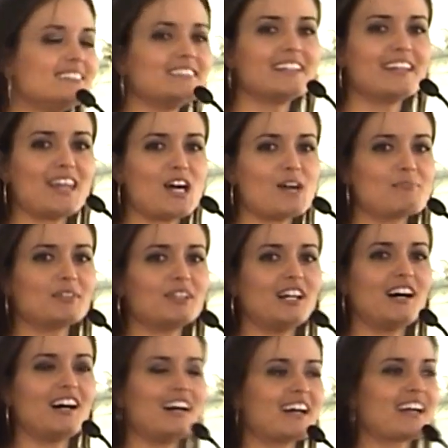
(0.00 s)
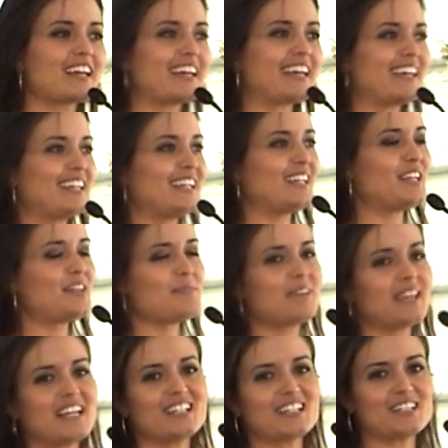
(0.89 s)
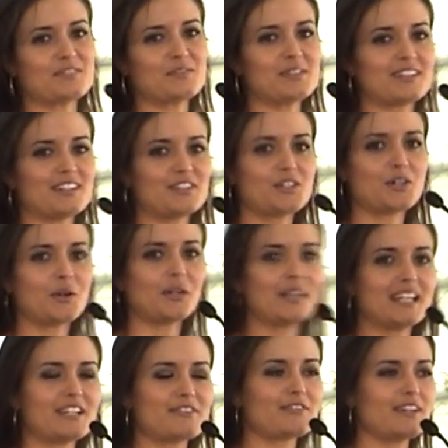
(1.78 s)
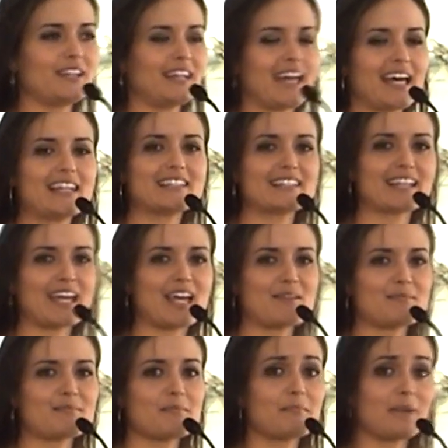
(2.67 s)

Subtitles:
in the epilogue, and it just was a totally different landscape.